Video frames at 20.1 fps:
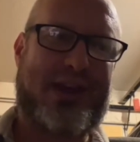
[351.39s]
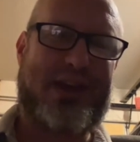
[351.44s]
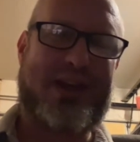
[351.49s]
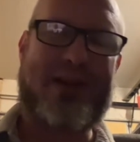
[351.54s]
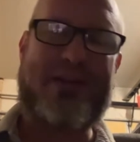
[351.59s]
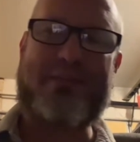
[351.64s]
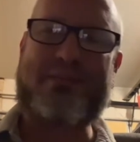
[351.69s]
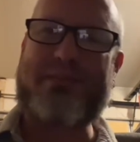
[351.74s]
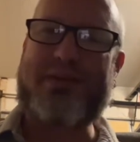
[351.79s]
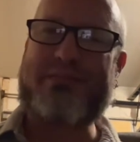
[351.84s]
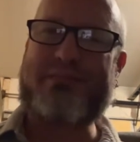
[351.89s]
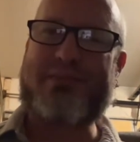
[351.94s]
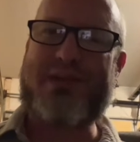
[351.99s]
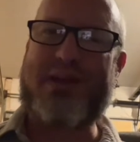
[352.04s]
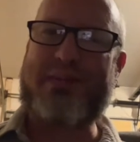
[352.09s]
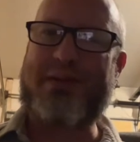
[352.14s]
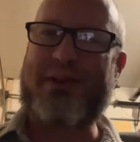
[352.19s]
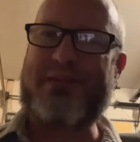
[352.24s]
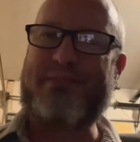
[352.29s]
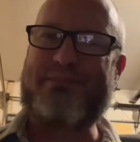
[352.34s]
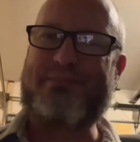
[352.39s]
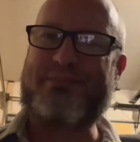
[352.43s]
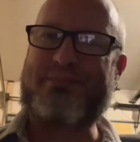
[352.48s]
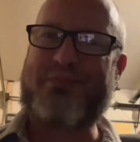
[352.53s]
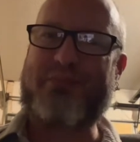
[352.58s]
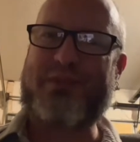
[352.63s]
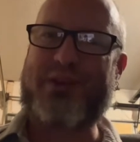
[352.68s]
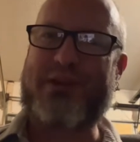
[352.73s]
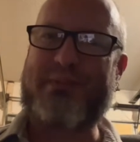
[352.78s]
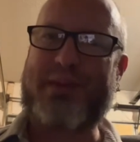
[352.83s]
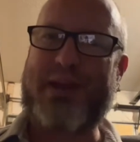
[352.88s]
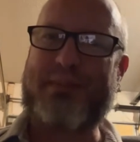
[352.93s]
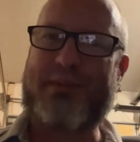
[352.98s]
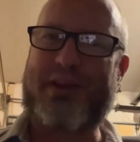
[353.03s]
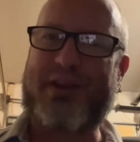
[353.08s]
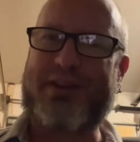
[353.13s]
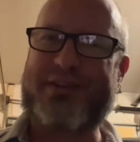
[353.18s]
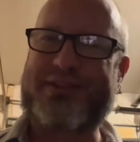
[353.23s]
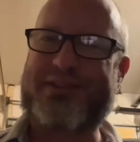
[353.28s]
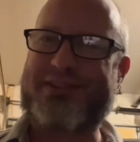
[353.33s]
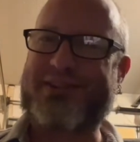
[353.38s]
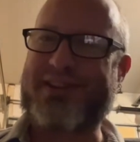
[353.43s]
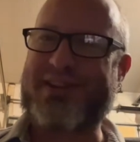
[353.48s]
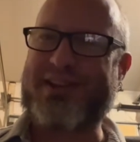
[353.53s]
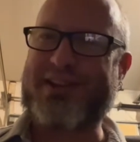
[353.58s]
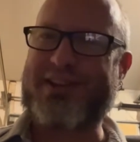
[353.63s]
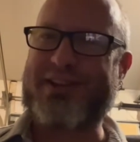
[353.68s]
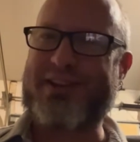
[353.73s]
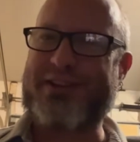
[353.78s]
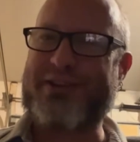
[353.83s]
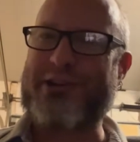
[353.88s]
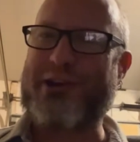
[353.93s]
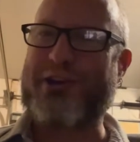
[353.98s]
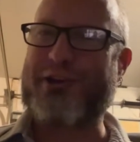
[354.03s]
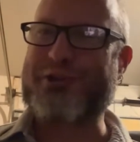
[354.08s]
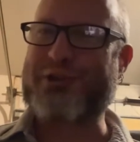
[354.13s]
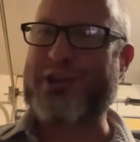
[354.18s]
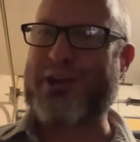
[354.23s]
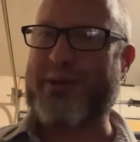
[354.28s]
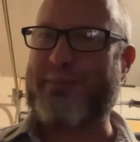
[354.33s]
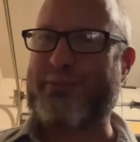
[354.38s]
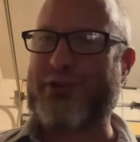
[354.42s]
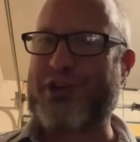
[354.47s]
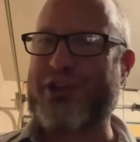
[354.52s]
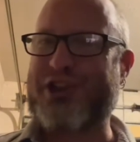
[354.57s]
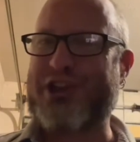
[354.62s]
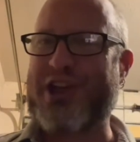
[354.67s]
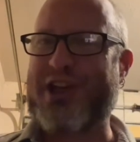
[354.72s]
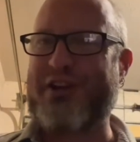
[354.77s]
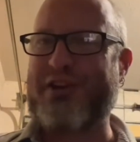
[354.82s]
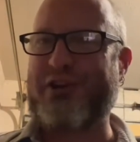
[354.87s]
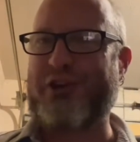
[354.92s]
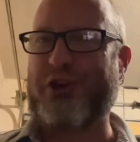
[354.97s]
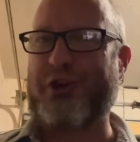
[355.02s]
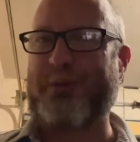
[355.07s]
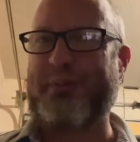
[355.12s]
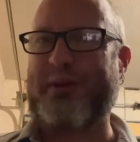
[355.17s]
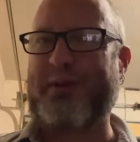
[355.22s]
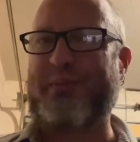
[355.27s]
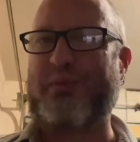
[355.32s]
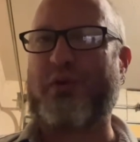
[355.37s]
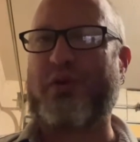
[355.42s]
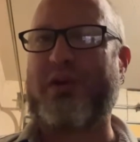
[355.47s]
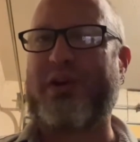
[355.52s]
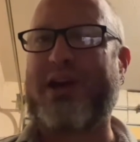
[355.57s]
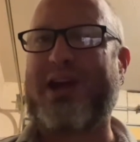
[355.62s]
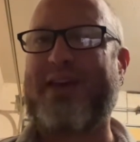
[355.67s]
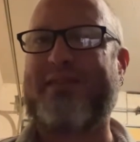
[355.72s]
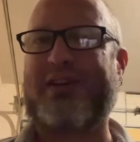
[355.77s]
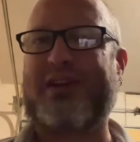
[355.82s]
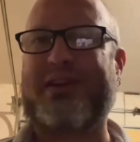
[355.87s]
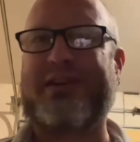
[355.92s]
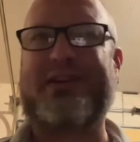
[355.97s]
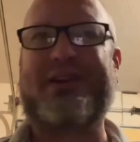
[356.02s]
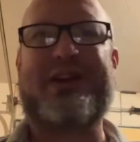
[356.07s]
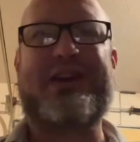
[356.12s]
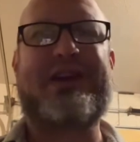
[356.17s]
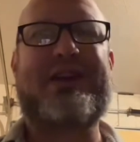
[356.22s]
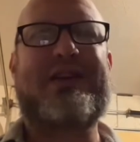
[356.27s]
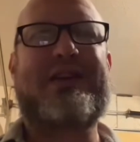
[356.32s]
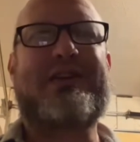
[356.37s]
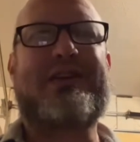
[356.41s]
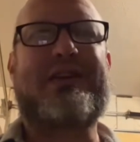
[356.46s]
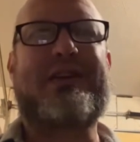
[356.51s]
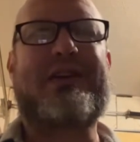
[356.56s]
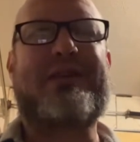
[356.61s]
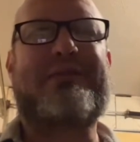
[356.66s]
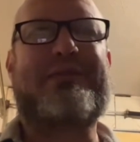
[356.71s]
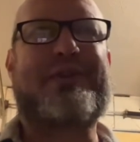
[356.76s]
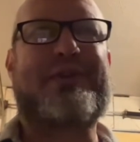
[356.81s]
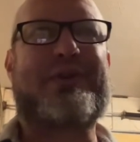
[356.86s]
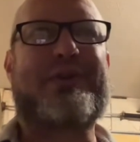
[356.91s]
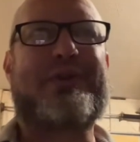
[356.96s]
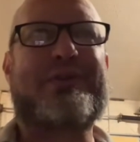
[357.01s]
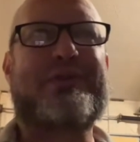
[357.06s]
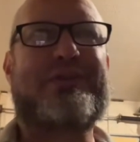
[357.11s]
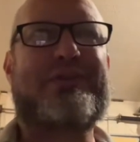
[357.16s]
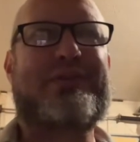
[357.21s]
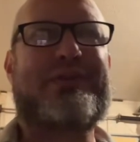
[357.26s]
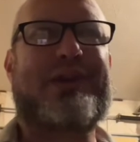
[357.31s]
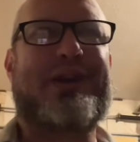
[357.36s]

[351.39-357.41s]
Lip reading: And maybe us adults can appreciate it a little bit more, having lived through